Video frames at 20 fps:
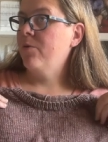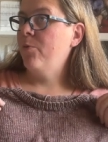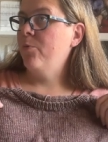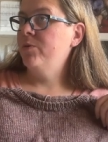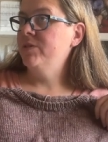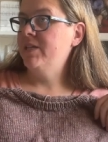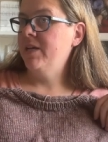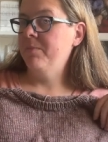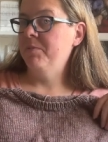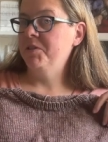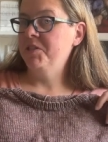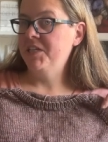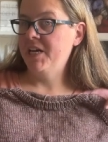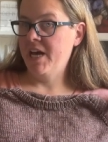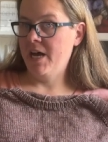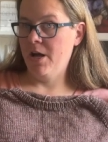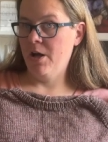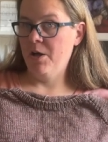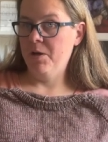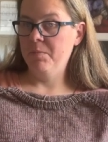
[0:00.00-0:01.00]
was able to
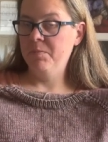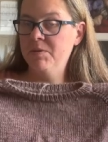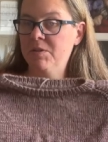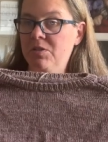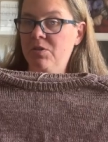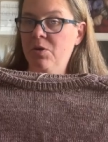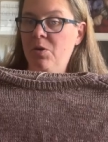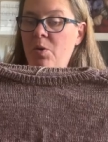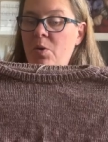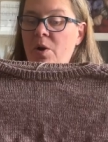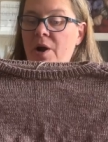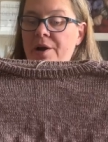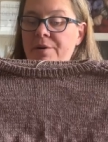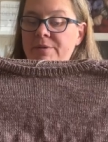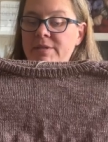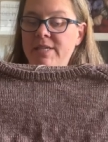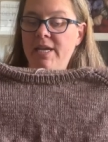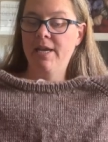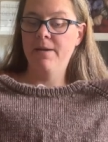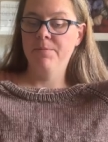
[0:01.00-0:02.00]
help. So I
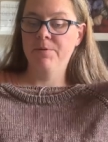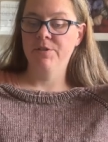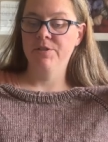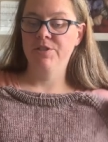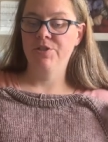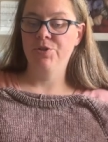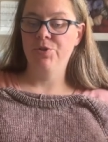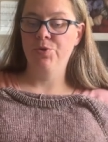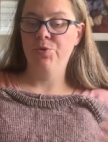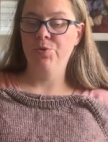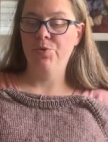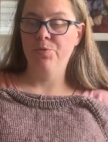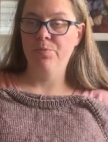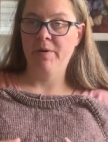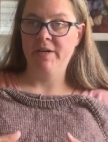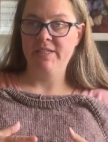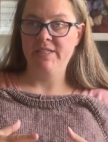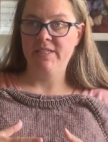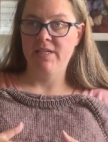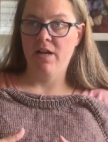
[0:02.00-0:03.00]
was able to
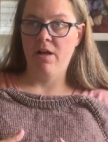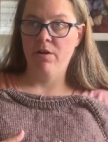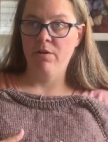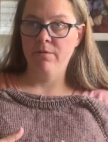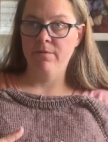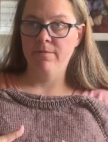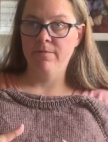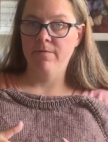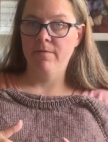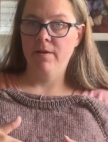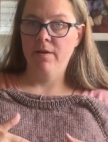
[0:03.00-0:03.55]
myself